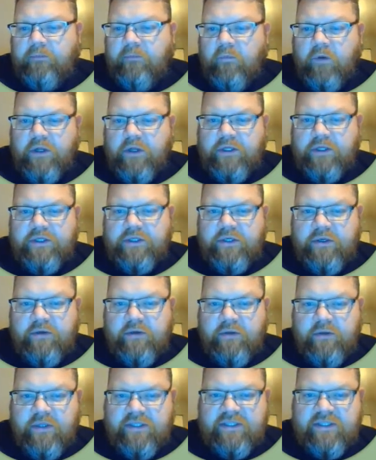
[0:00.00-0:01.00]
which
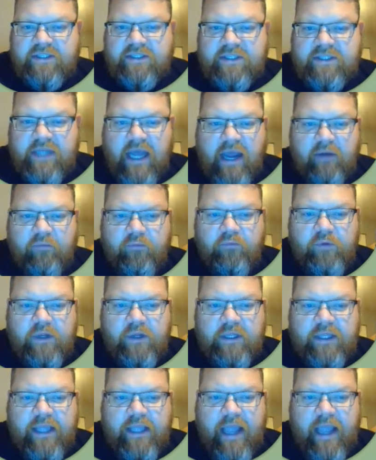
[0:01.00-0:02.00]
this is not
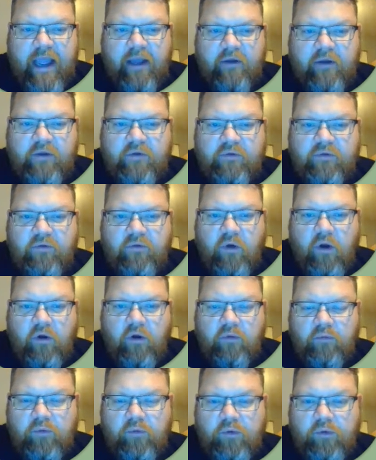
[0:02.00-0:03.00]
really how you draw
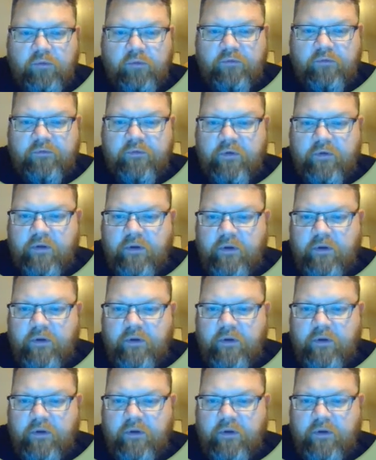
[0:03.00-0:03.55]
a roof,